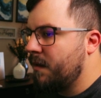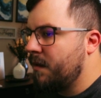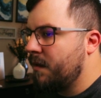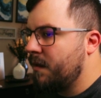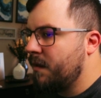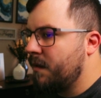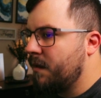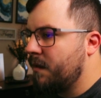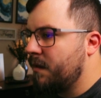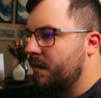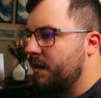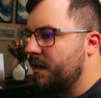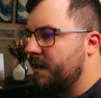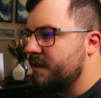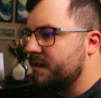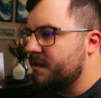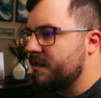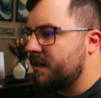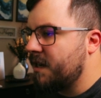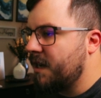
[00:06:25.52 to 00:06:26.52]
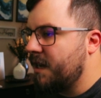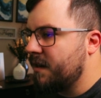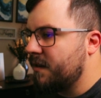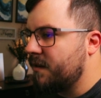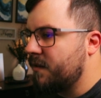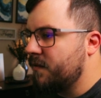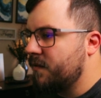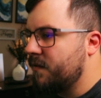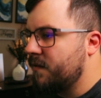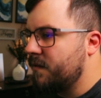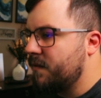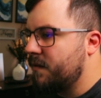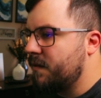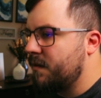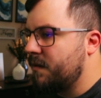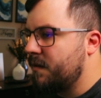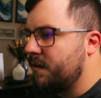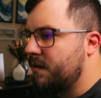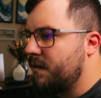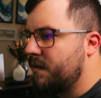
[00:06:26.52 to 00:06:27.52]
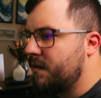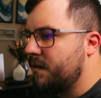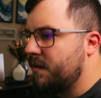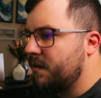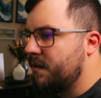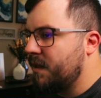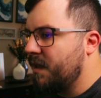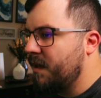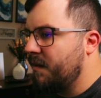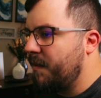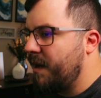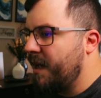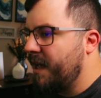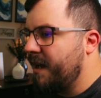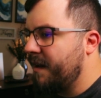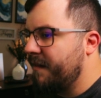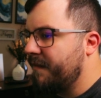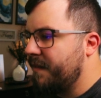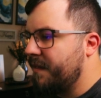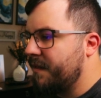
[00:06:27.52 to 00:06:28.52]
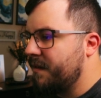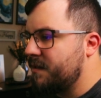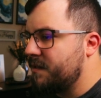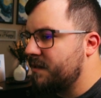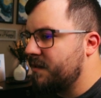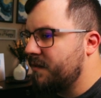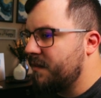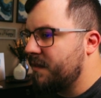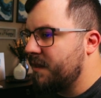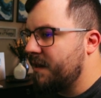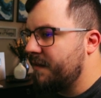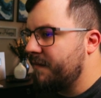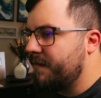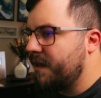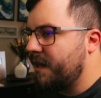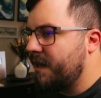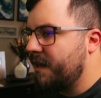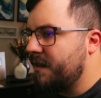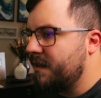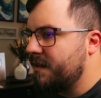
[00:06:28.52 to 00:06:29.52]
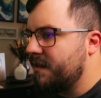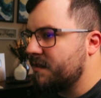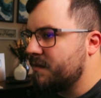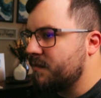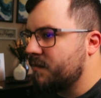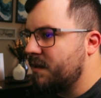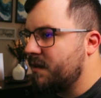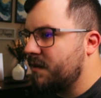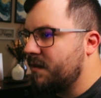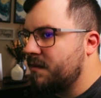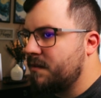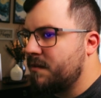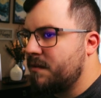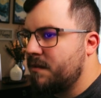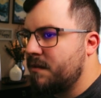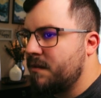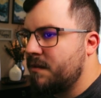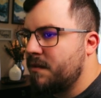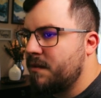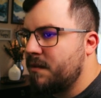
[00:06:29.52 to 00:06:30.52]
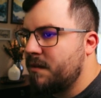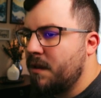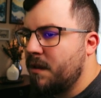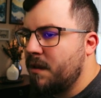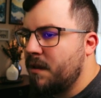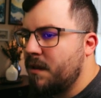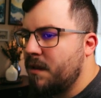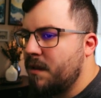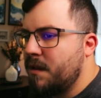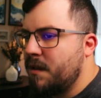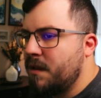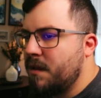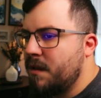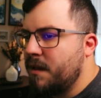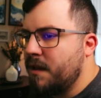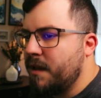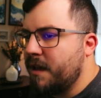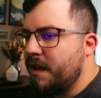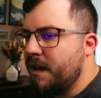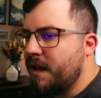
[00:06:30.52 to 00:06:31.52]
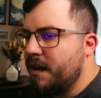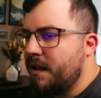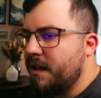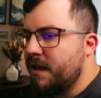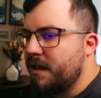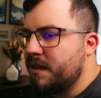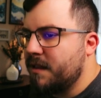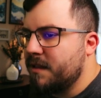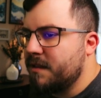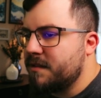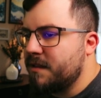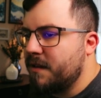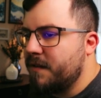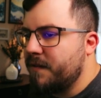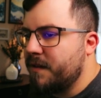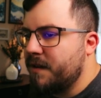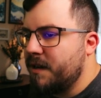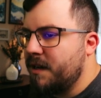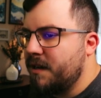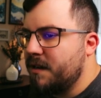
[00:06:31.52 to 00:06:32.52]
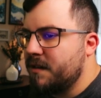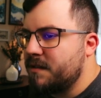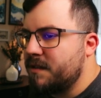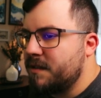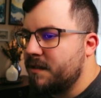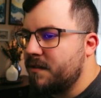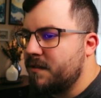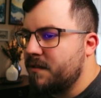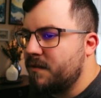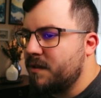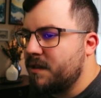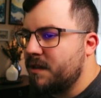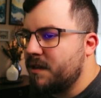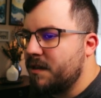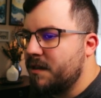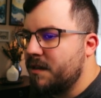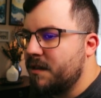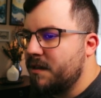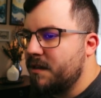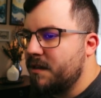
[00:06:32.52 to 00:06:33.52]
These are kind of cool. They might have too thin of lining as well. I kind of like this over here too with the hood.